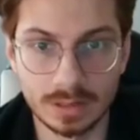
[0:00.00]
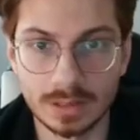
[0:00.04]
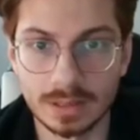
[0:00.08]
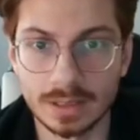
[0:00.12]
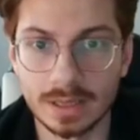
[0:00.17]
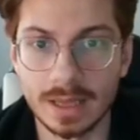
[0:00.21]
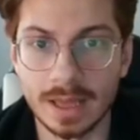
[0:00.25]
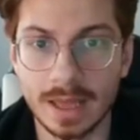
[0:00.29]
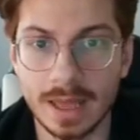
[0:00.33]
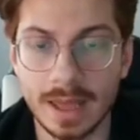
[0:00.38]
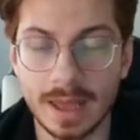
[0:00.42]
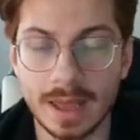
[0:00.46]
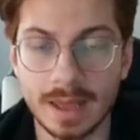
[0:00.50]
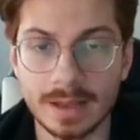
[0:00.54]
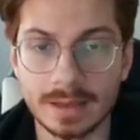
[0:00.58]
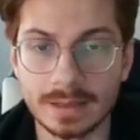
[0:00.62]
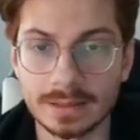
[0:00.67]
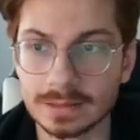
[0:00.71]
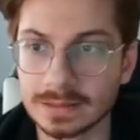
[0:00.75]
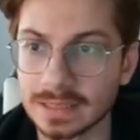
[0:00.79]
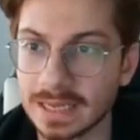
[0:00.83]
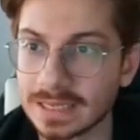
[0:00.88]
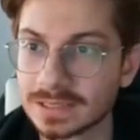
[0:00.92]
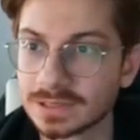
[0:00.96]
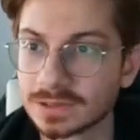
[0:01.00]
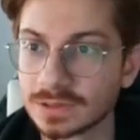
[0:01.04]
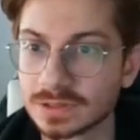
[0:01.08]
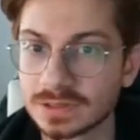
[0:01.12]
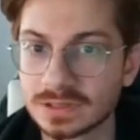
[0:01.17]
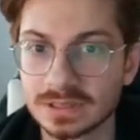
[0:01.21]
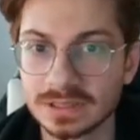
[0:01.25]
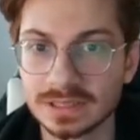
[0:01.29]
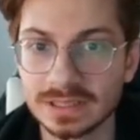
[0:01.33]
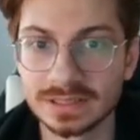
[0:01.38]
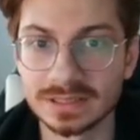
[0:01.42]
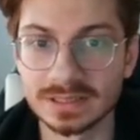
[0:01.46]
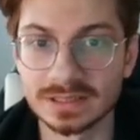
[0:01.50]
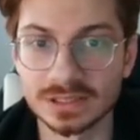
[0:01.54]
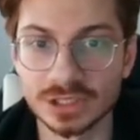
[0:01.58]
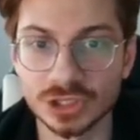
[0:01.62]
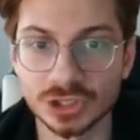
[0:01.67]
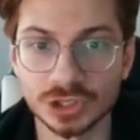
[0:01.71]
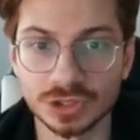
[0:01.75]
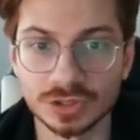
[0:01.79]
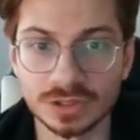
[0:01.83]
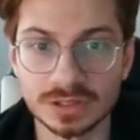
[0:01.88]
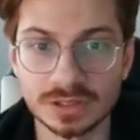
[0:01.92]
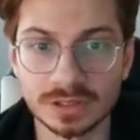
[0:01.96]
And as you see, the
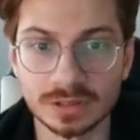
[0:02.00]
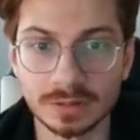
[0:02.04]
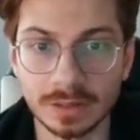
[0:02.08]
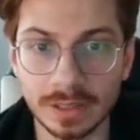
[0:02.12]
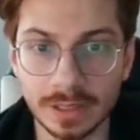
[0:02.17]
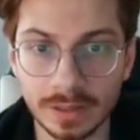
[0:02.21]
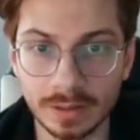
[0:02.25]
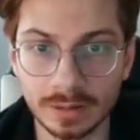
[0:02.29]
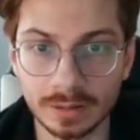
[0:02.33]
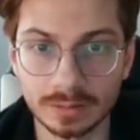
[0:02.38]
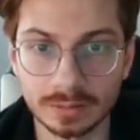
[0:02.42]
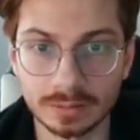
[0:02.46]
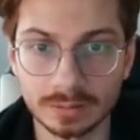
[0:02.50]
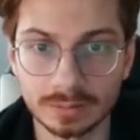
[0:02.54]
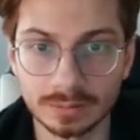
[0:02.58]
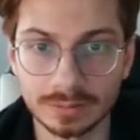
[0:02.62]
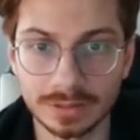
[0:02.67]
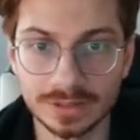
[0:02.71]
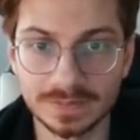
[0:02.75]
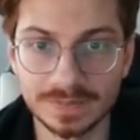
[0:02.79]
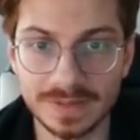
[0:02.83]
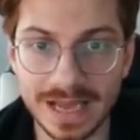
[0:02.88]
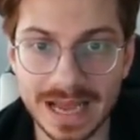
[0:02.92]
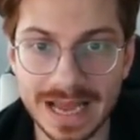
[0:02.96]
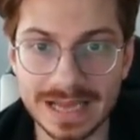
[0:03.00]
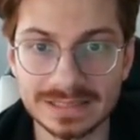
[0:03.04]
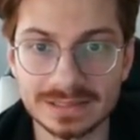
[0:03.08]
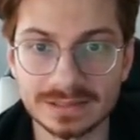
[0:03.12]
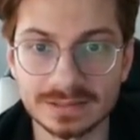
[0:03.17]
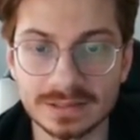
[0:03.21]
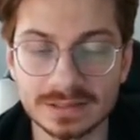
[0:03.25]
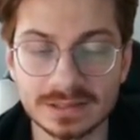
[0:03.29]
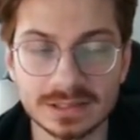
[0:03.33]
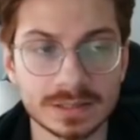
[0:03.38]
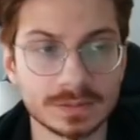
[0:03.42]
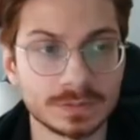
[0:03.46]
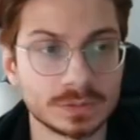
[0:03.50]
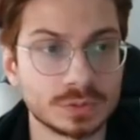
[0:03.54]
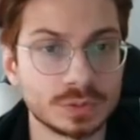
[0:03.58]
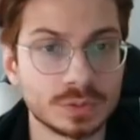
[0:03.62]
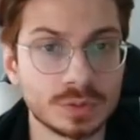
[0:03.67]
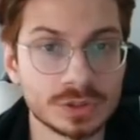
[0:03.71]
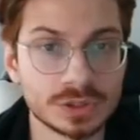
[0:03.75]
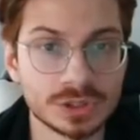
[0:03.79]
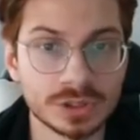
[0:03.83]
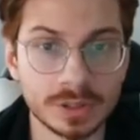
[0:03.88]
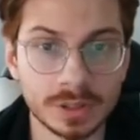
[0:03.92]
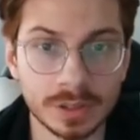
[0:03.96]
session is clear. Let me ask the same
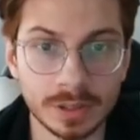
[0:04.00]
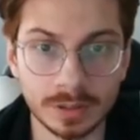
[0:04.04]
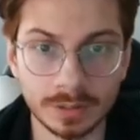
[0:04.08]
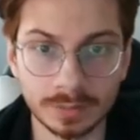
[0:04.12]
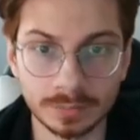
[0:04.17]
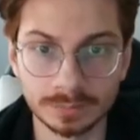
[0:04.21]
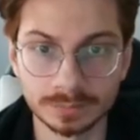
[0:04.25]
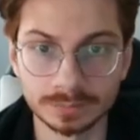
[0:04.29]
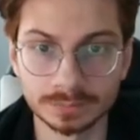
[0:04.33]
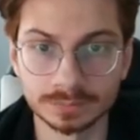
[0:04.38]
question again.